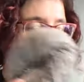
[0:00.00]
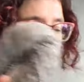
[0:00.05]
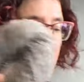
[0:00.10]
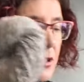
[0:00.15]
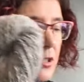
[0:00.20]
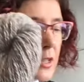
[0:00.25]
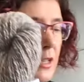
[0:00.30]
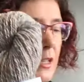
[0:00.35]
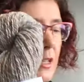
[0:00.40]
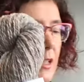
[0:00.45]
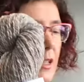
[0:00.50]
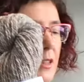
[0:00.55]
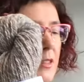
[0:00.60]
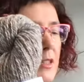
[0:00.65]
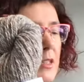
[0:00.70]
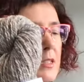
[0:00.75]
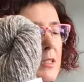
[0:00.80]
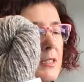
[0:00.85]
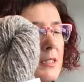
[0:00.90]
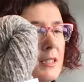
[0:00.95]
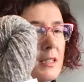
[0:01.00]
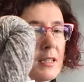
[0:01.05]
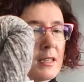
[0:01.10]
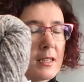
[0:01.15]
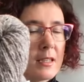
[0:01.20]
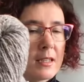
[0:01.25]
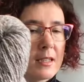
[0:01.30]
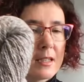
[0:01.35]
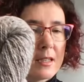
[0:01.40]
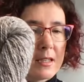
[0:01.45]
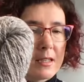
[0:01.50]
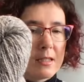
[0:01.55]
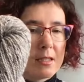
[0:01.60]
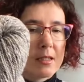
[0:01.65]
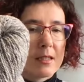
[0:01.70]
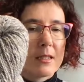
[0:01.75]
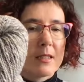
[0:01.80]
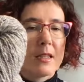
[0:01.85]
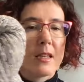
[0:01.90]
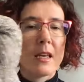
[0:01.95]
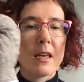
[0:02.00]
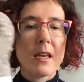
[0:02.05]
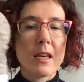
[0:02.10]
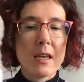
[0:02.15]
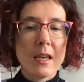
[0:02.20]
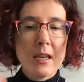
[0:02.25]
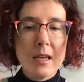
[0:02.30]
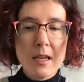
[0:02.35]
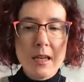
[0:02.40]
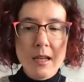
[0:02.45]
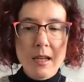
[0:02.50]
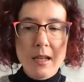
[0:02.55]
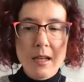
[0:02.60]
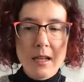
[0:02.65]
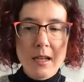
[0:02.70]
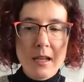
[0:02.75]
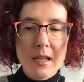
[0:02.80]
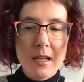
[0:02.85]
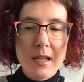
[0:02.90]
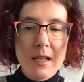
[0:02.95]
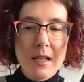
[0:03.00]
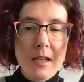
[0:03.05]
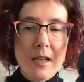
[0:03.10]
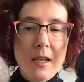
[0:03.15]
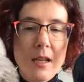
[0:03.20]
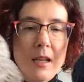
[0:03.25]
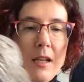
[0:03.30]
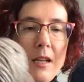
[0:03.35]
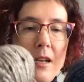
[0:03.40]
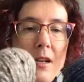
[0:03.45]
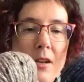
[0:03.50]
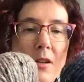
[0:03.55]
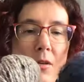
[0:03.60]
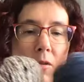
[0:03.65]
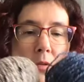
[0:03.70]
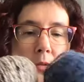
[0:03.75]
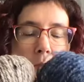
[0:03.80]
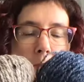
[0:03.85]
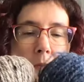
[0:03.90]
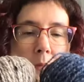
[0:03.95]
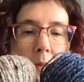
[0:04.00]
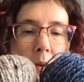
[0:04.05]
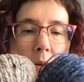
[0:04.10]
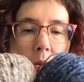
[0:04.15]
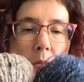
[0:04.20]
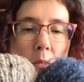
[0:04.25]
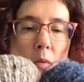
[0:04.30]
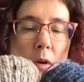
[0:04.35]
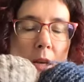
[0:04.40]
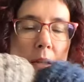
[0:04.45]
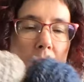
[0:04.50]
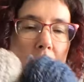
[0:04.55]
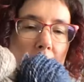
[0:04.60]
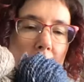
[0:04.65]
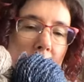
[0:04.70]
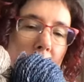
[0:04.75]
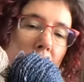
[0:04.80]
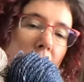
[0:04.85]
out. And this is the loam with